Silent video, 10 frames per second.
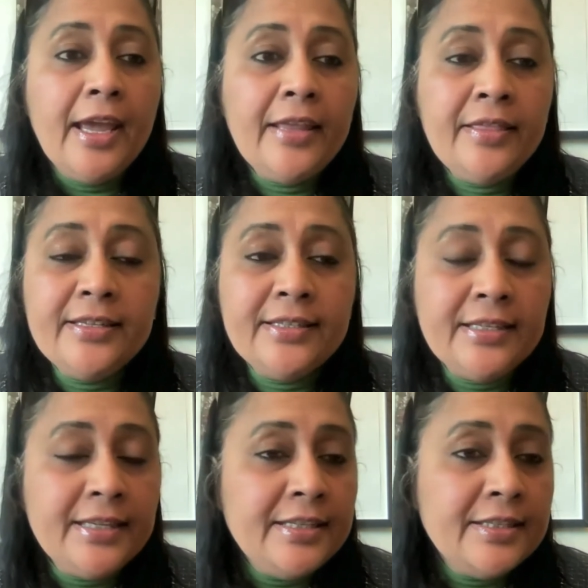
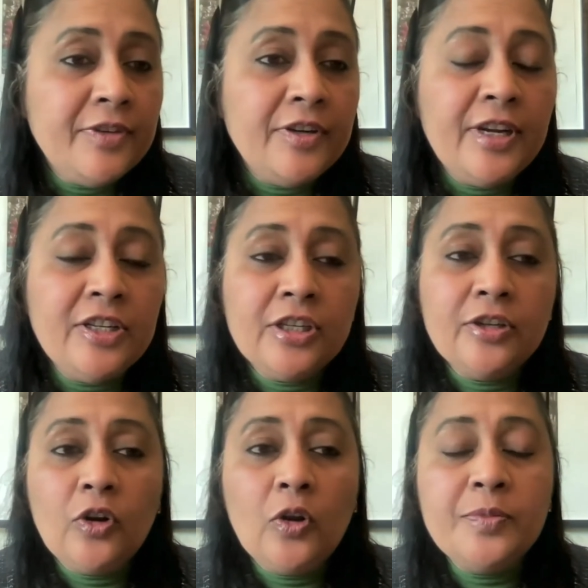ethnicity, different racial
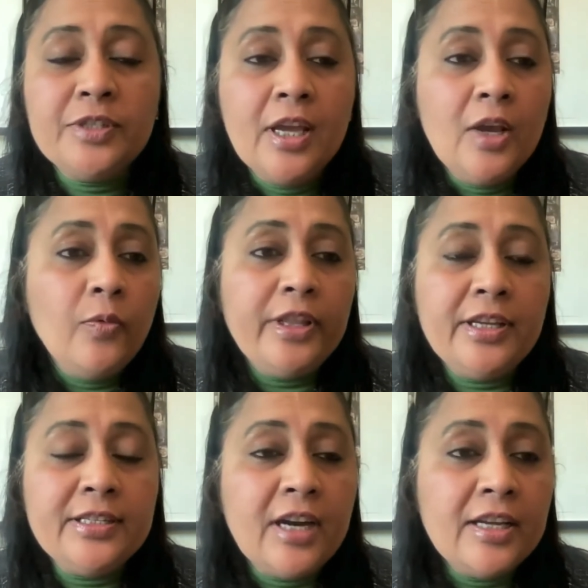groups, whether
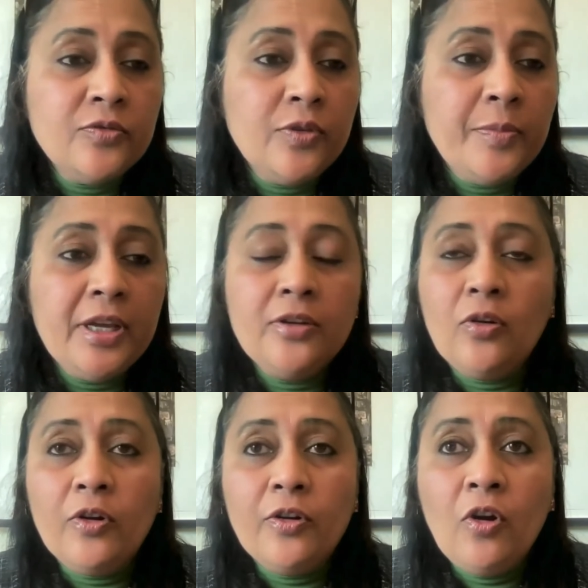it's trans women
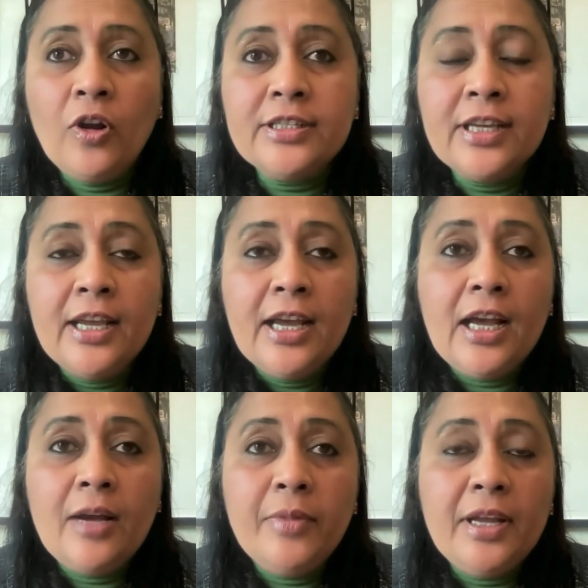or not,
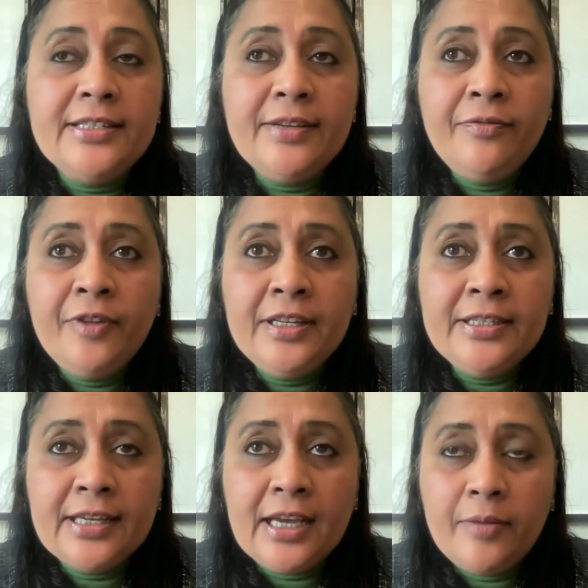
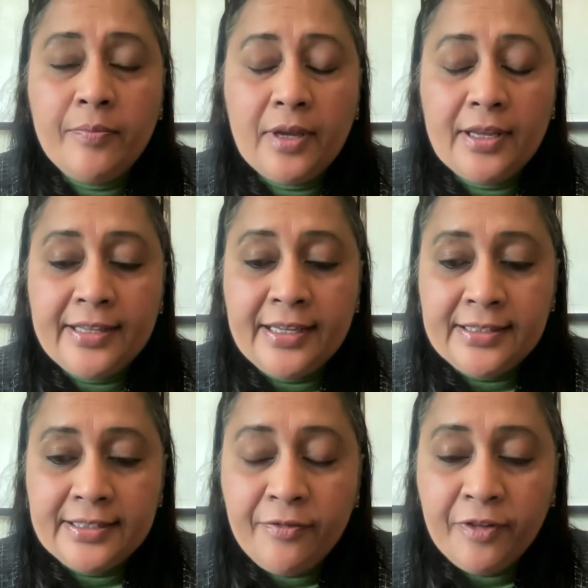
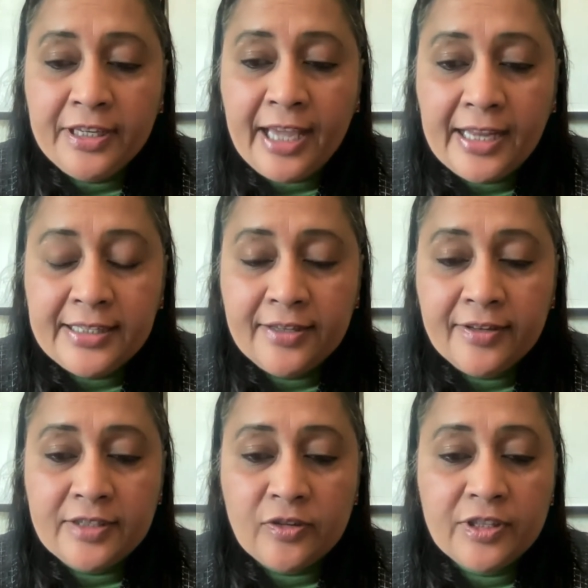these different
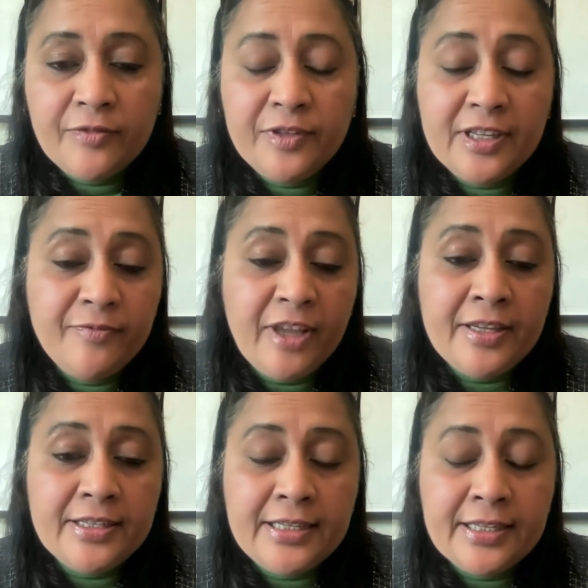categories, or when
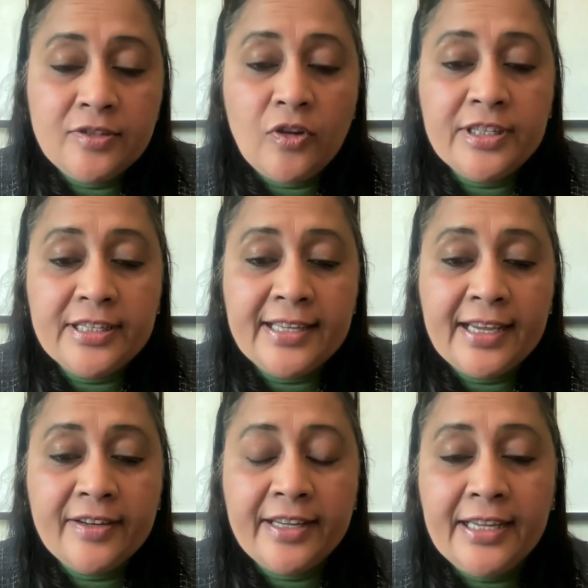the data is not
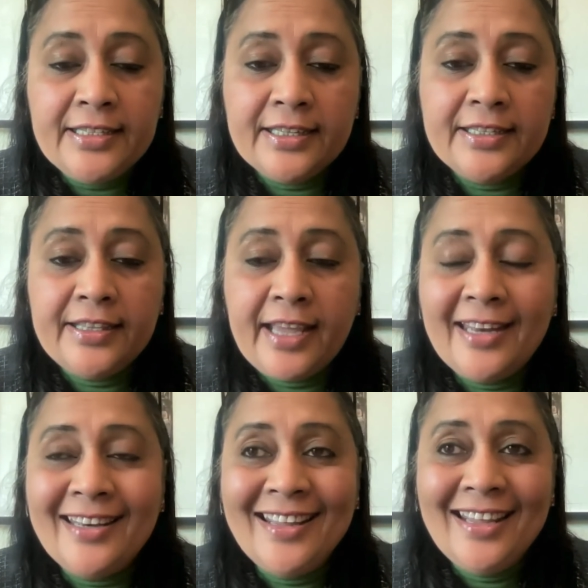disaggregated, then